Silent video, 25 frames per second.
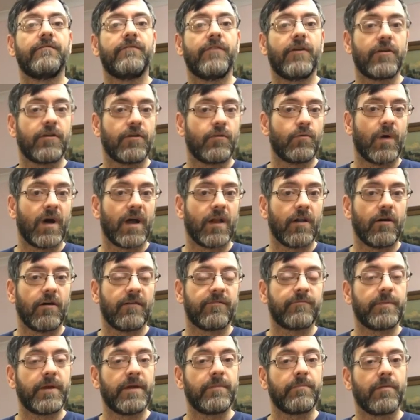very
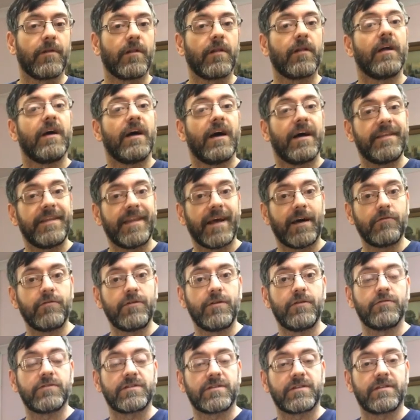well-off people now
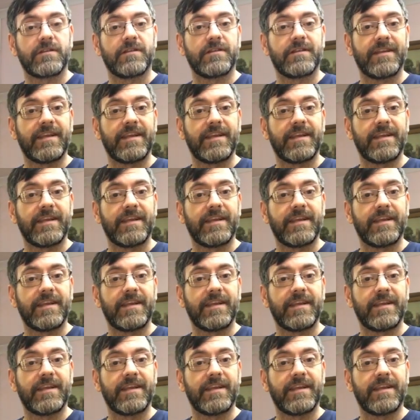use